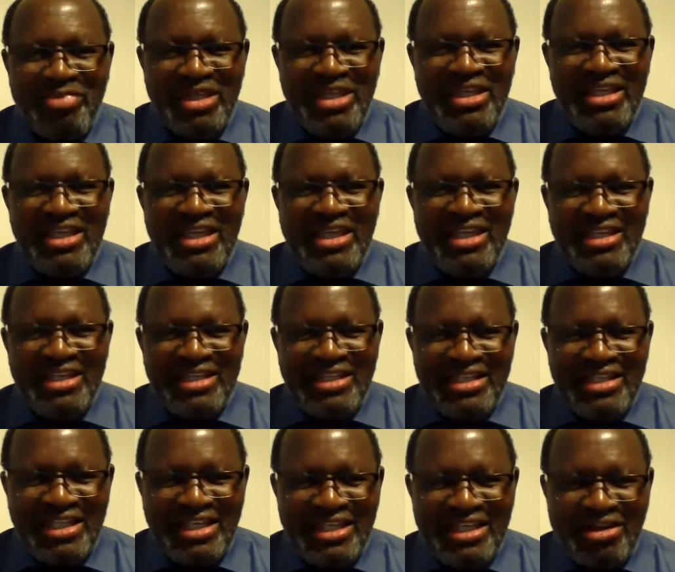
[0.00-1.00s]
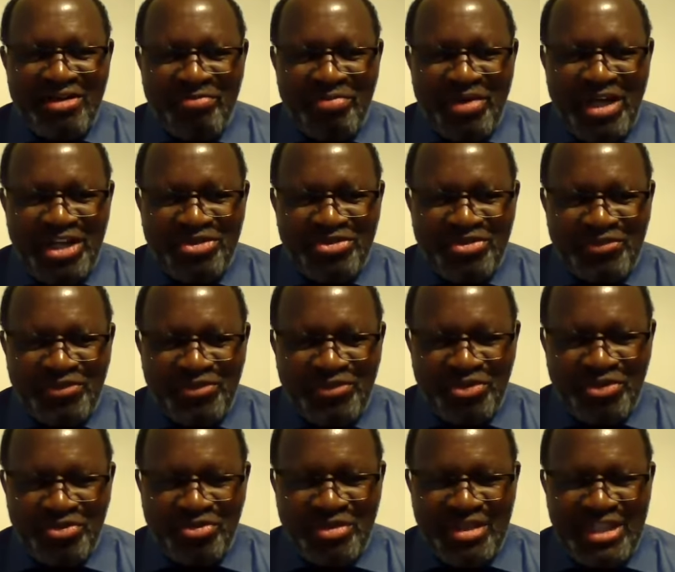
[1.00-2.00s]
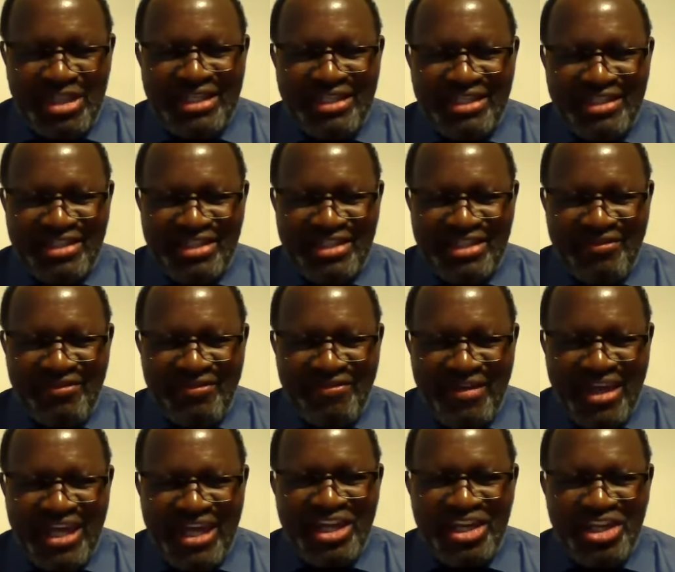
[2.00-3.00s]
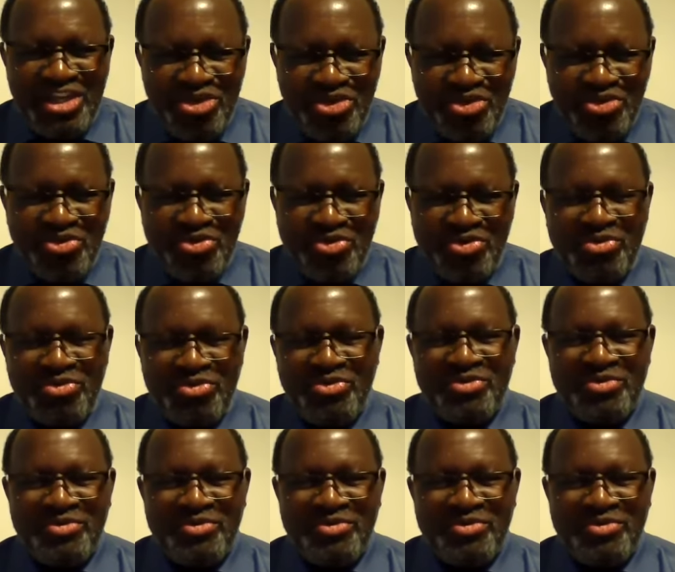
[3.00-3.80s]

be an integral part of you. That is the very you.